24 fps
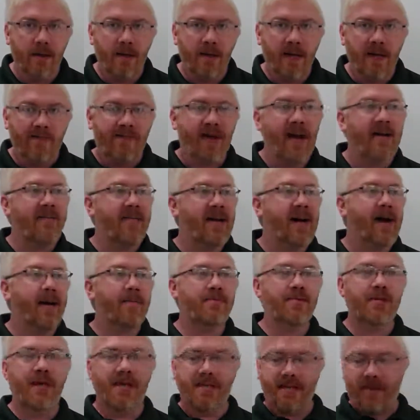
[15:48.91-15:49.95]
If I have
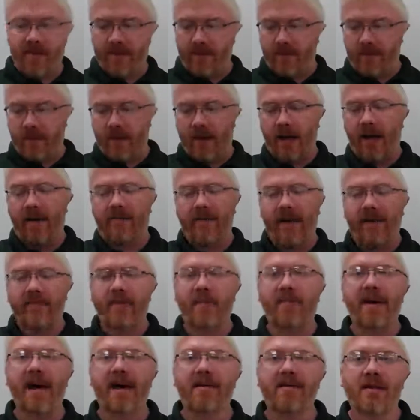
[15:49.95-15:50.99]
a
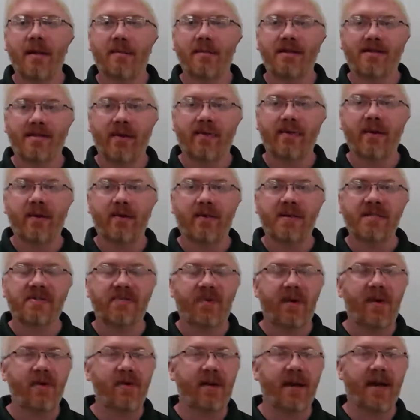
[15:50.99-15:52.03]
bathtub at 70 degrees
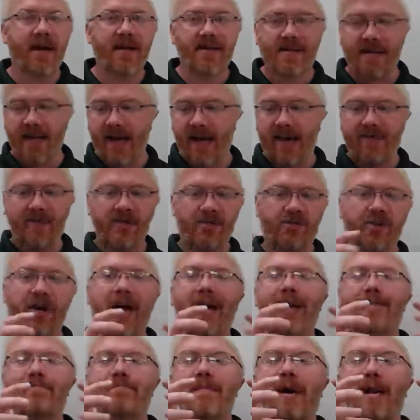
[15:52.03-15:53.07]
Fahrenheit and I have a
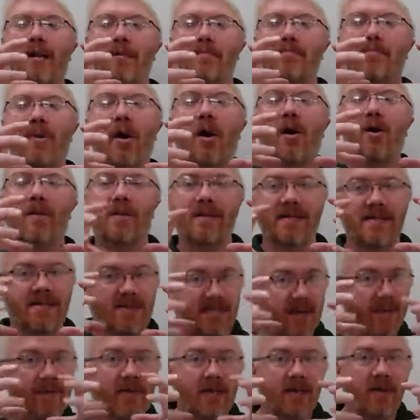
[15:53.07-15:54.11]
giant metal ball at
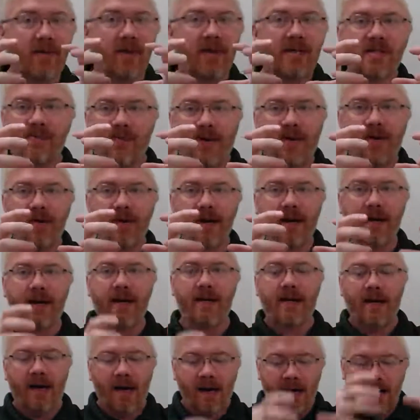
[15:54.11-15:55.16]
70 degrees
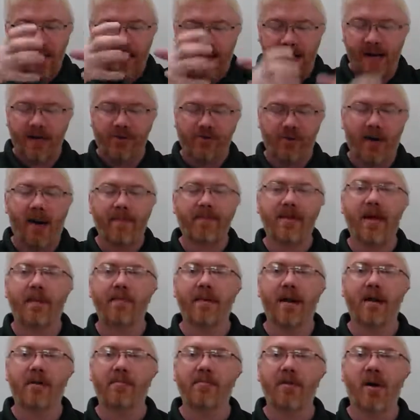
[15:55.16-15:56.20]
Fahrenheit and I drop that
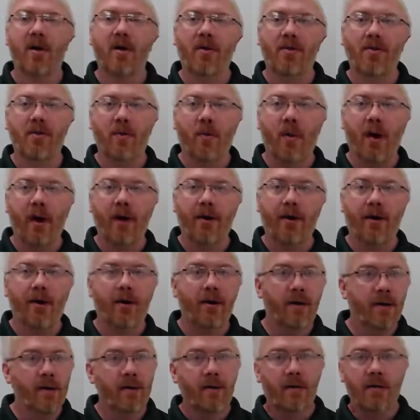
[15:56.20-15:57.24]
metal ball in the water
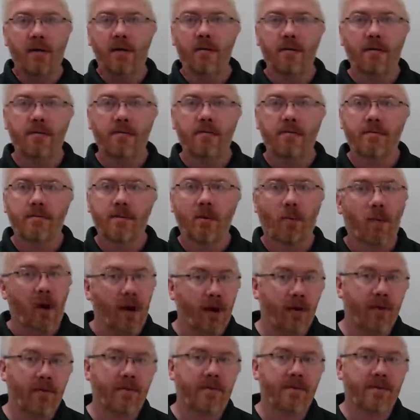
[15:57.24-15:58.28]

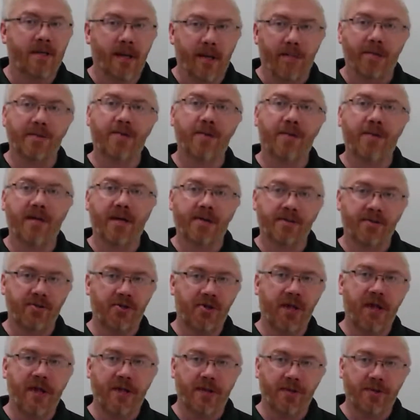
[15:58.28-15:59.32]
temperature doesn't
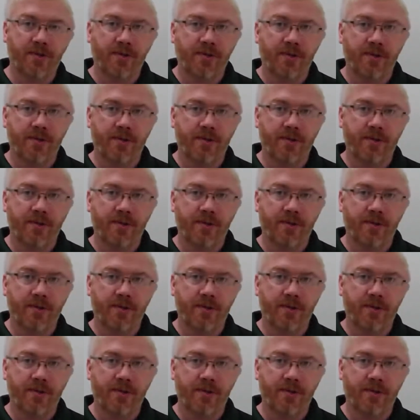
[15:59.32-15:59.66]
change.